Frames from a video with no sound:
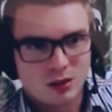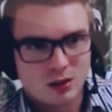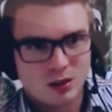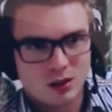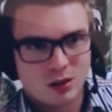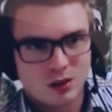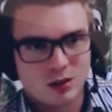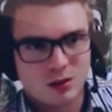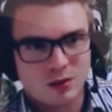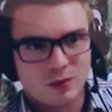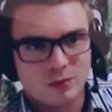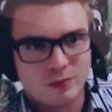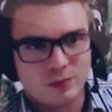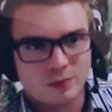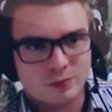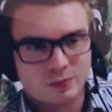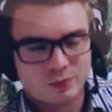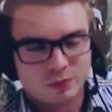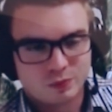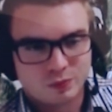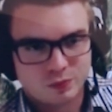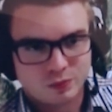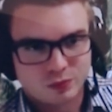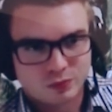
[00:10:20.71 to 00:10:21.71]
And
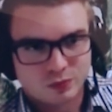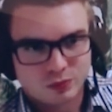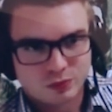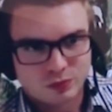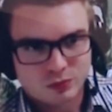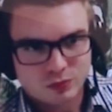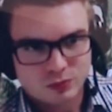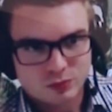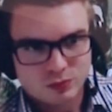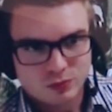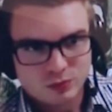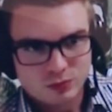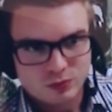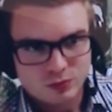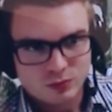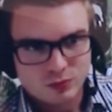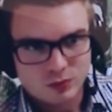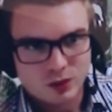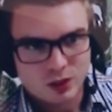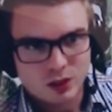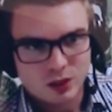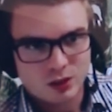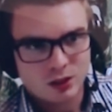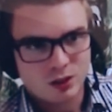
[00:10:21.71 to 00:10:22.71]

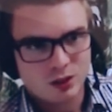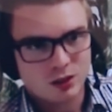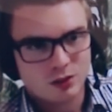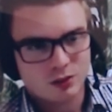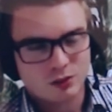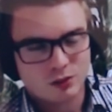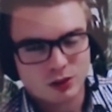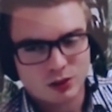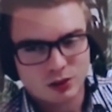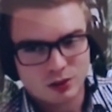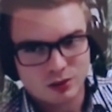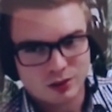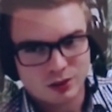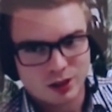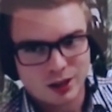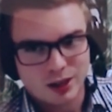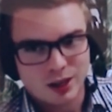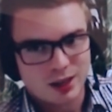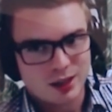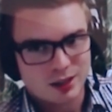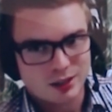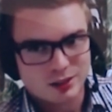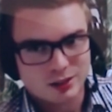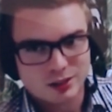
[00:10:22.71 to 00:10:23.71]
then they've got the
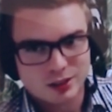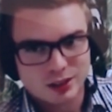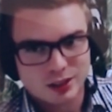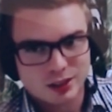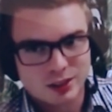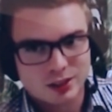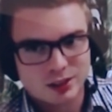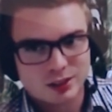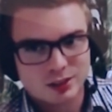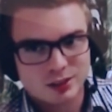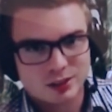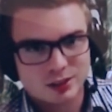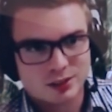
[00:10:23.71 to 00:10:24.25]
harness gear.